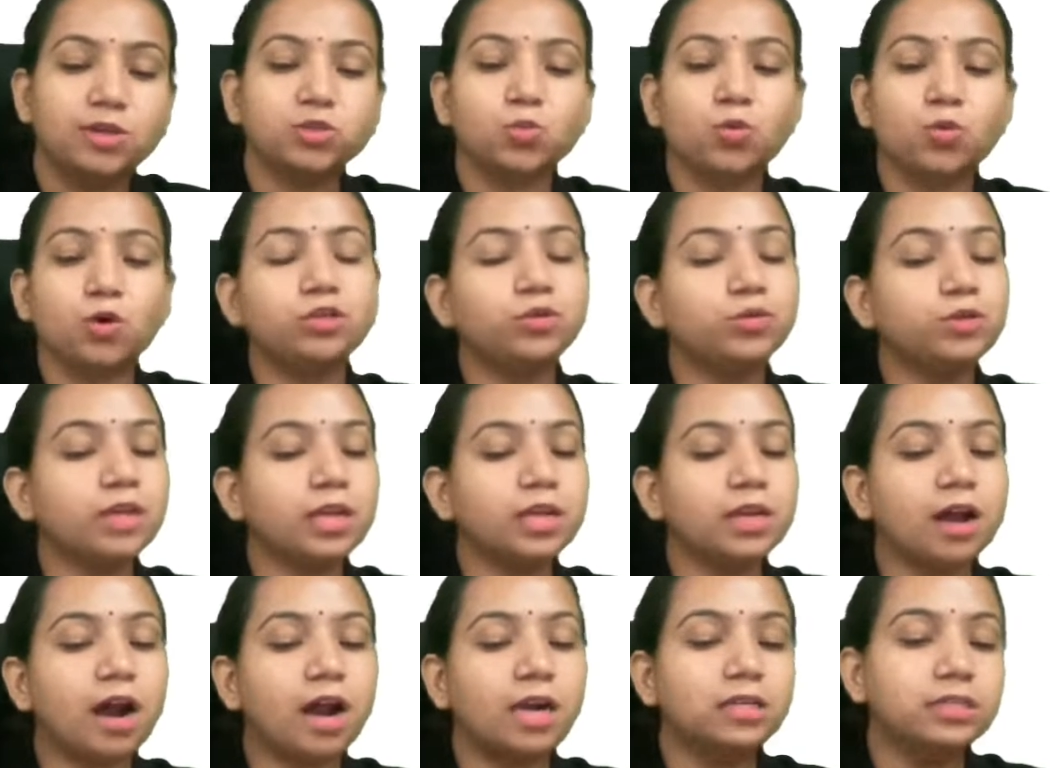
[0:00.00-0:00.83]
So what you
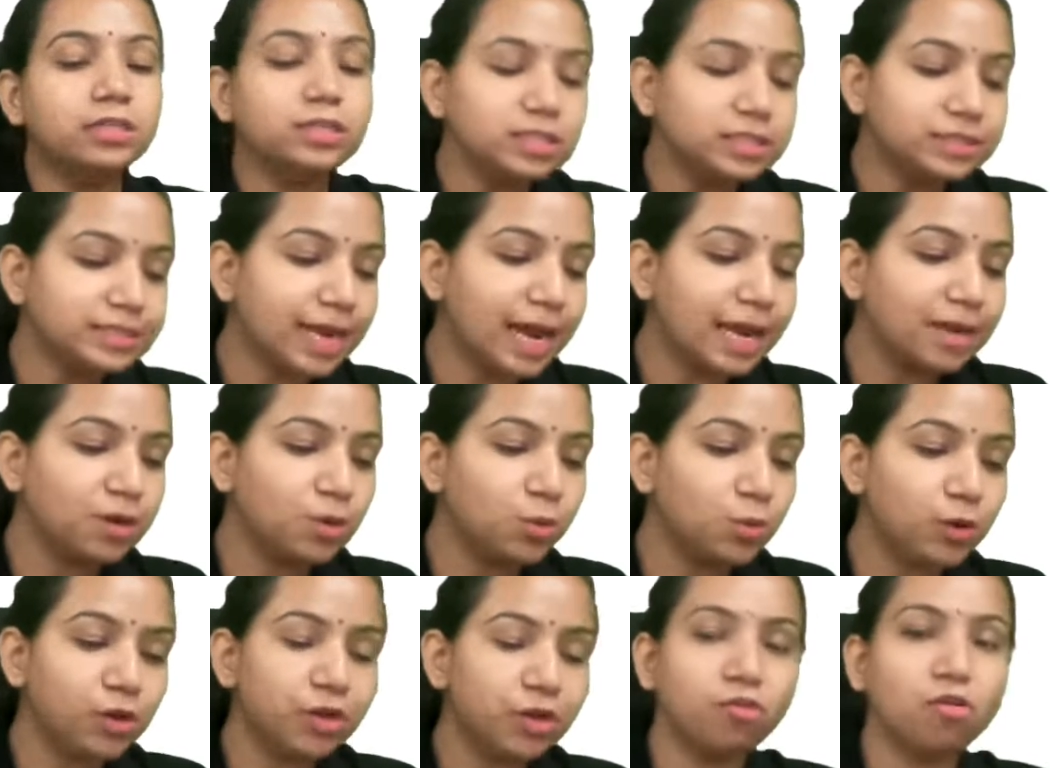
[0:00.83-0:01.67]
can
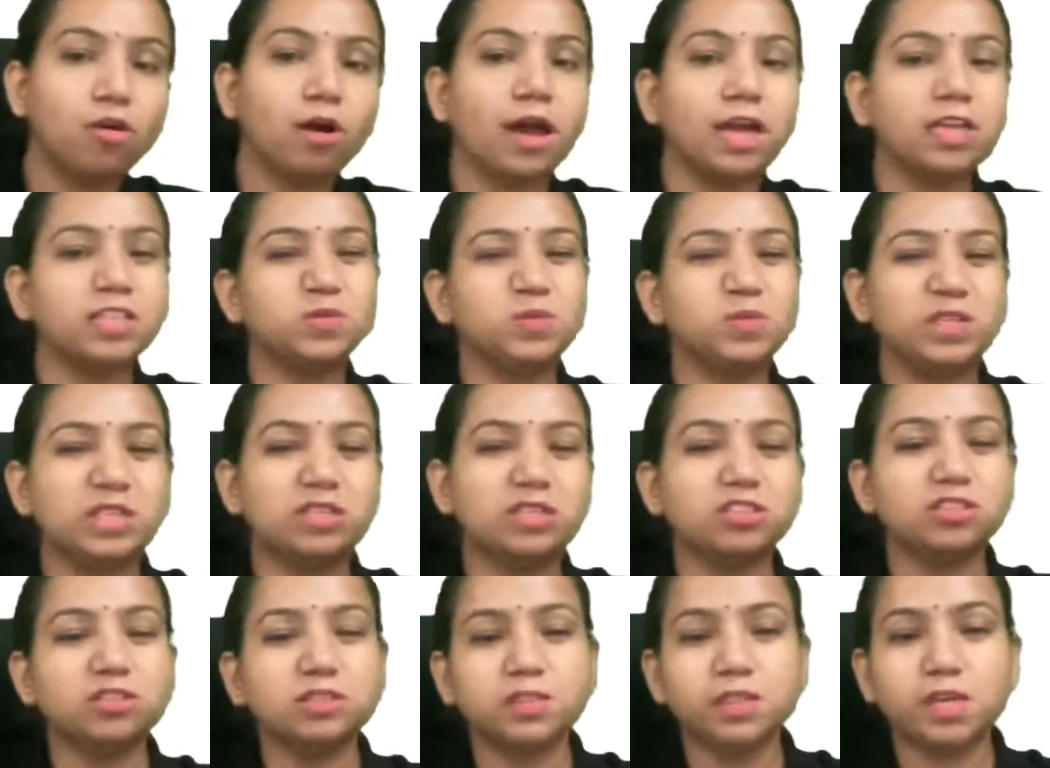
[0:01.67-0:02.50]
understand over here guys, we
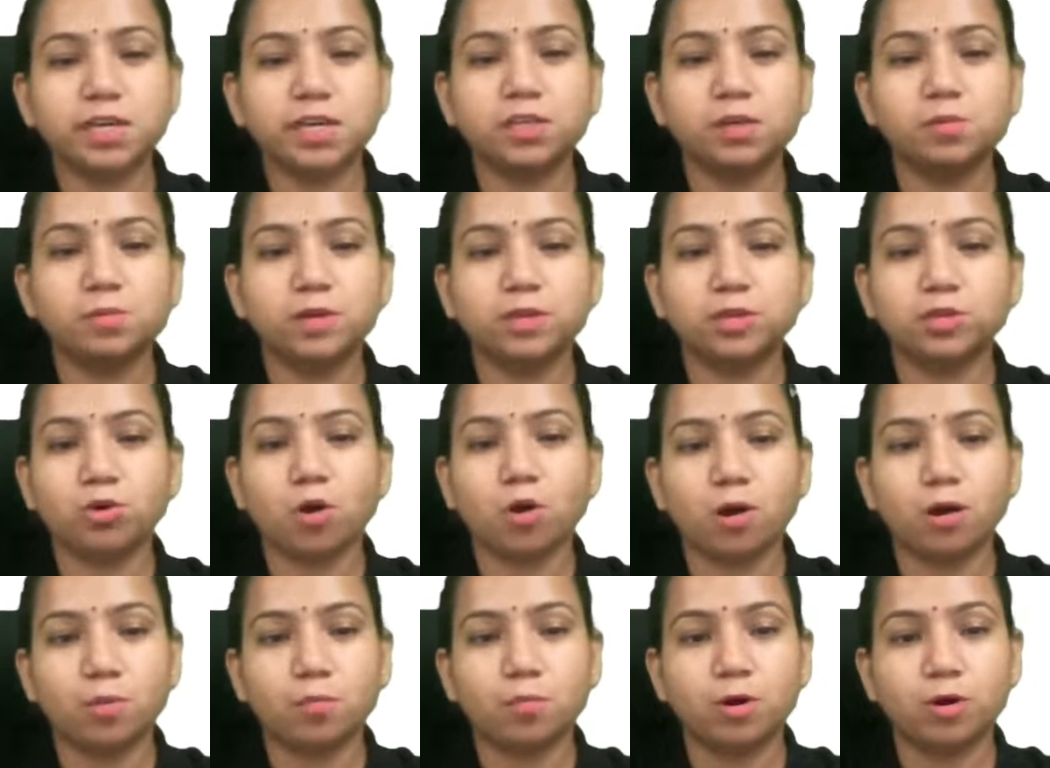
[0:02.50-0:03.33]
can just little bit
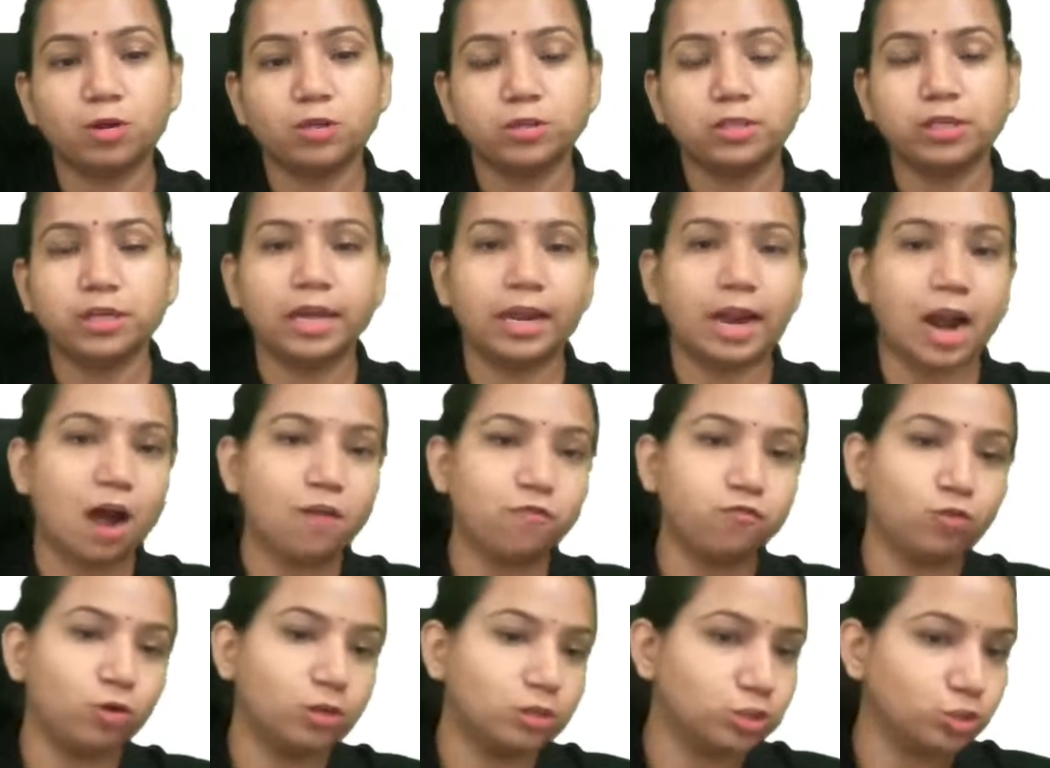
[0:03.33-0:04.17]
talk about the
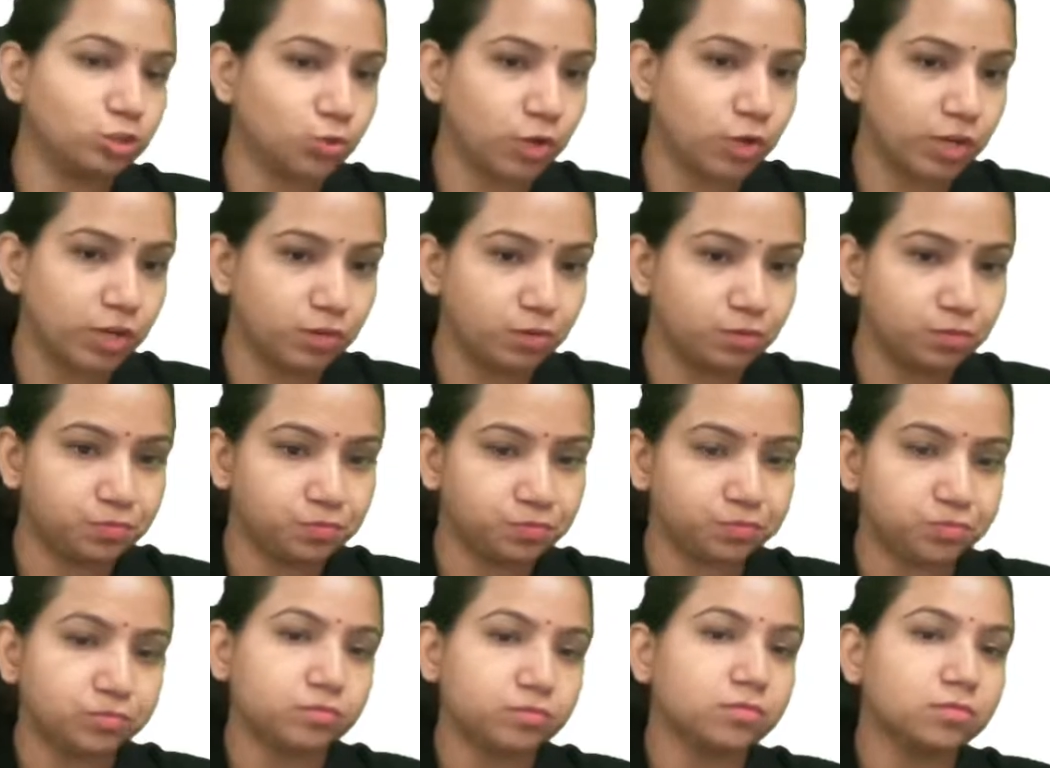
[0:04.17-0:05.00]
graph also here,
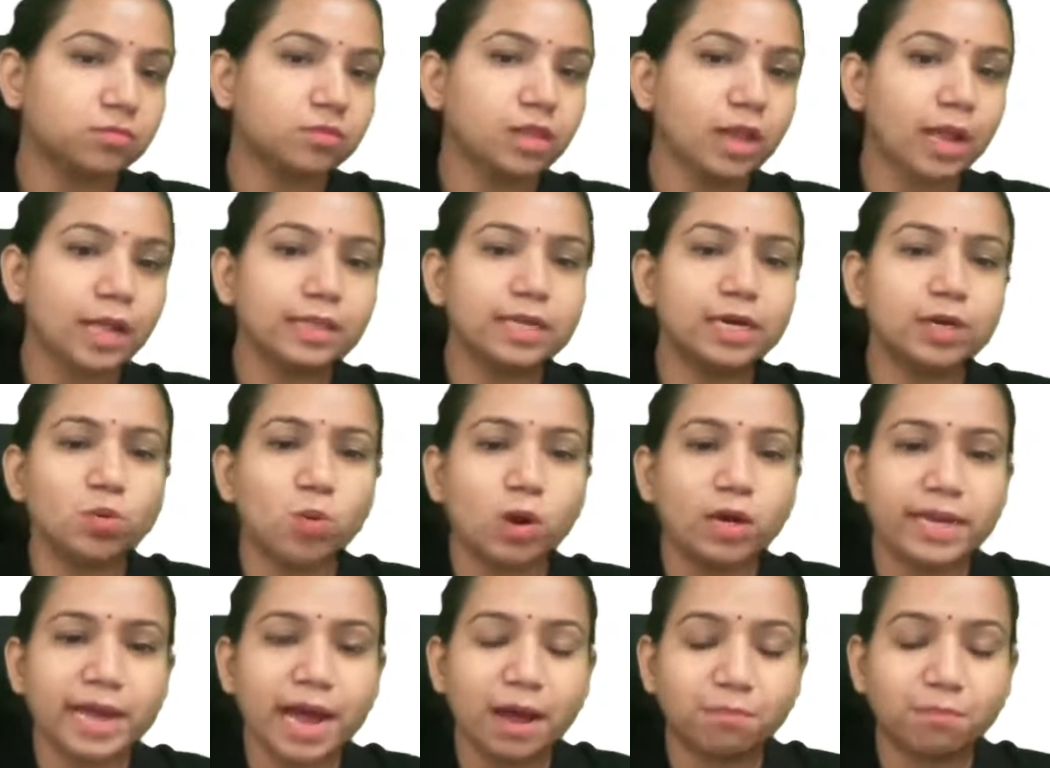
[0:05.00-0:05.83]

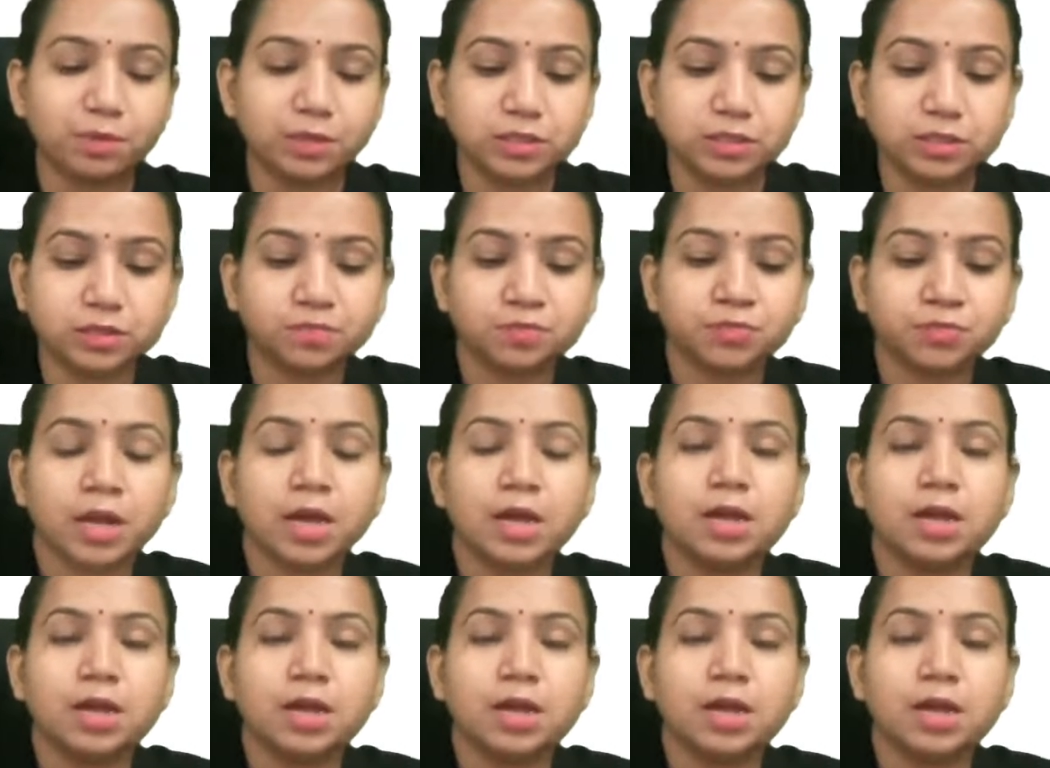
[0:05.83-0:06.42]
that what happens.